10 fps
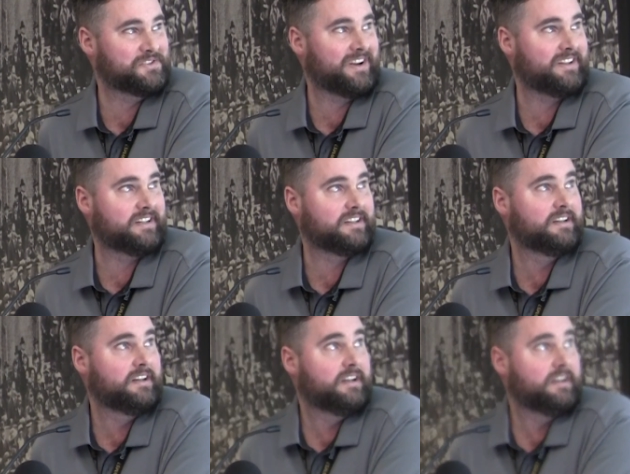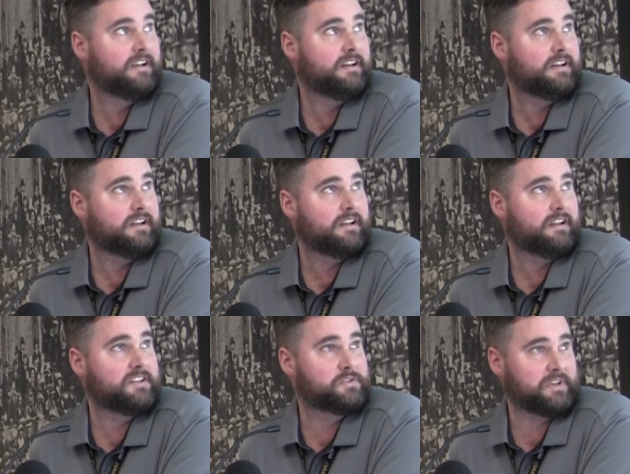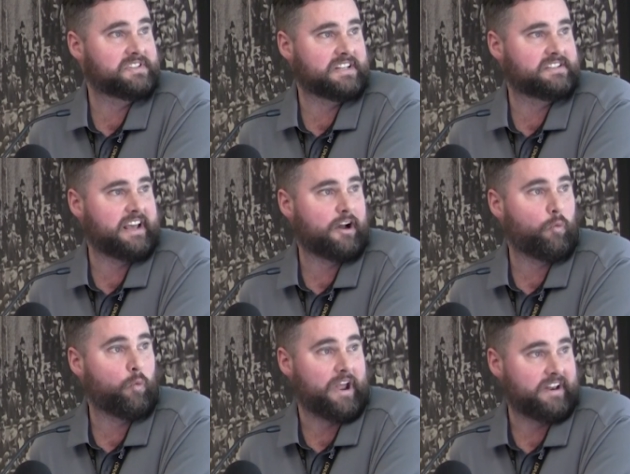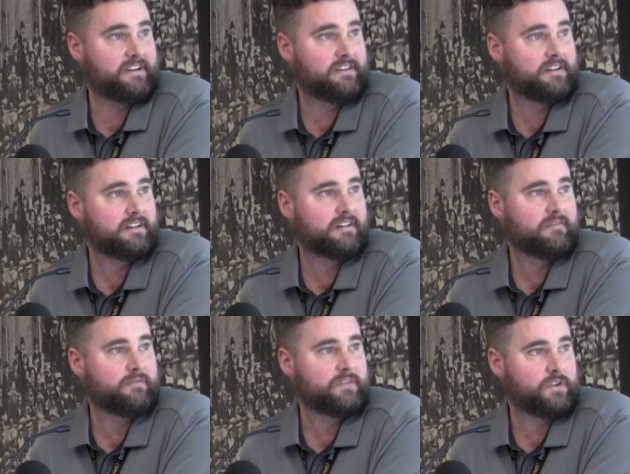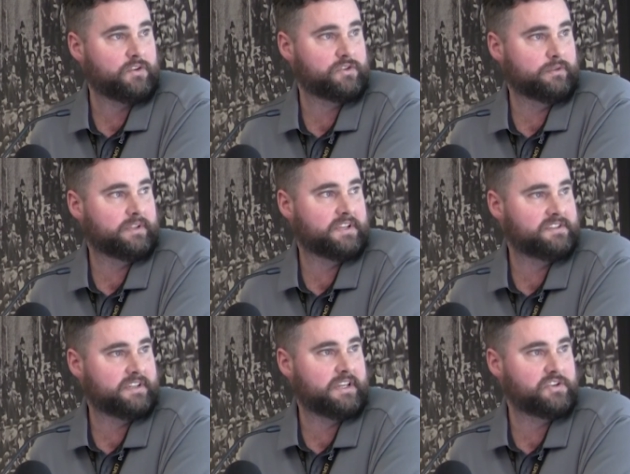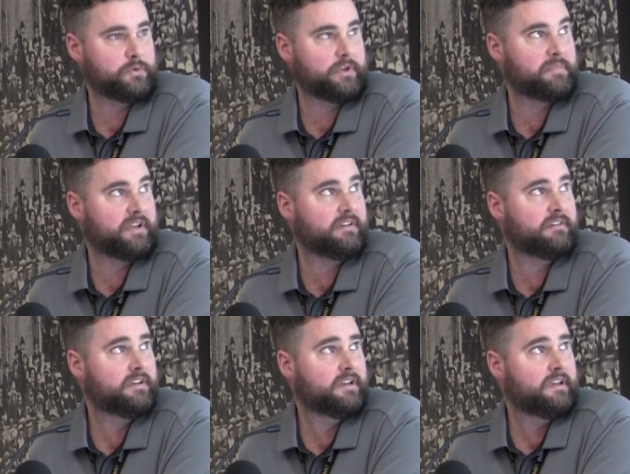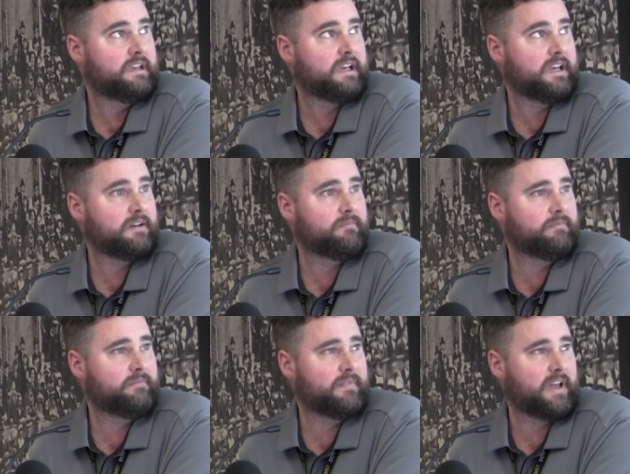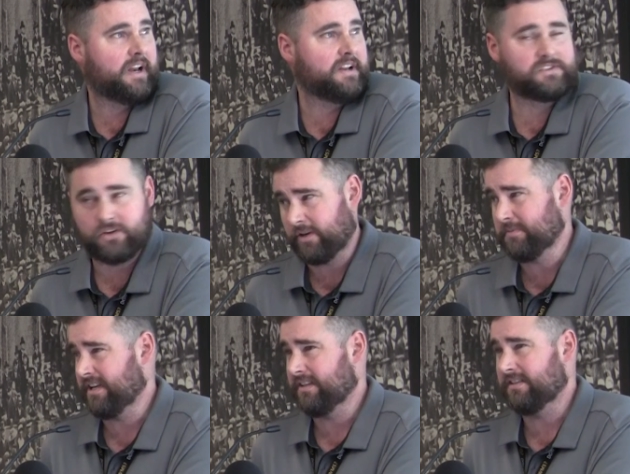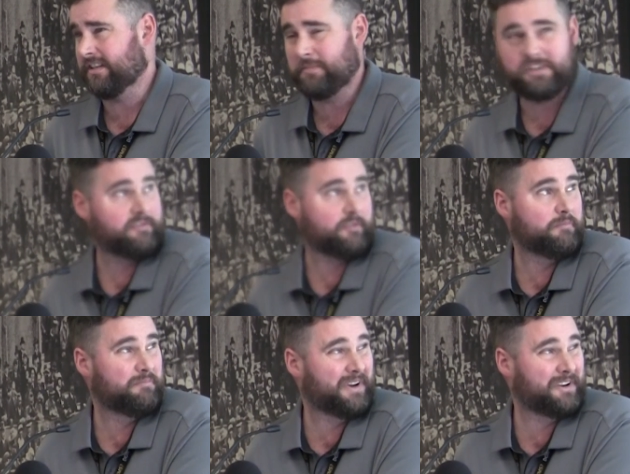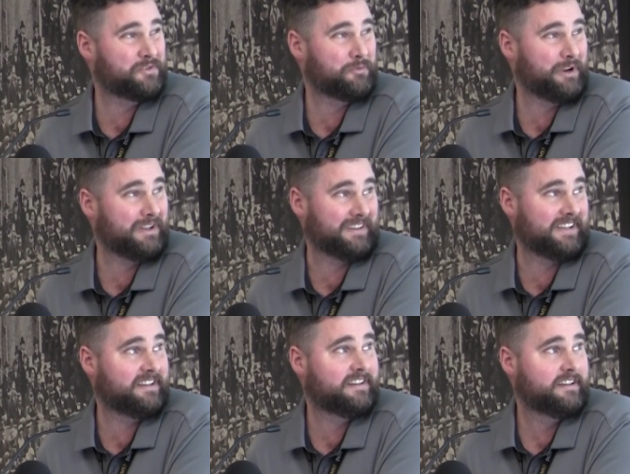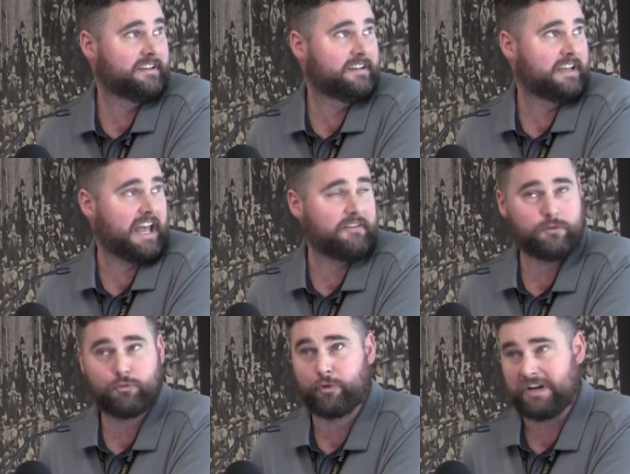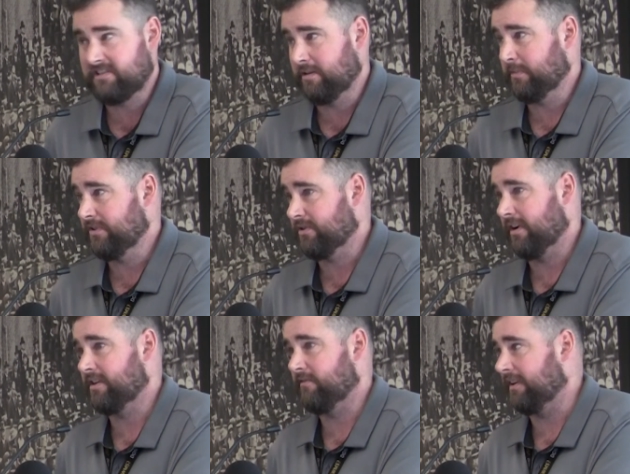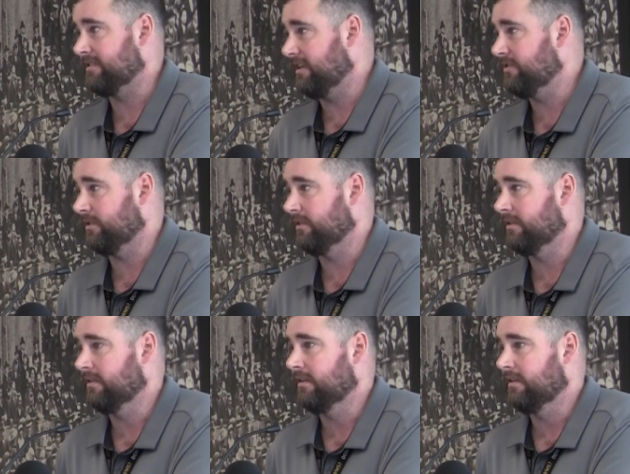Australia, it sort of sets out when you should consider issuing a PIN. Um, and each circumstance is going to be different, but it's really have you reasonably tried to fix the issue?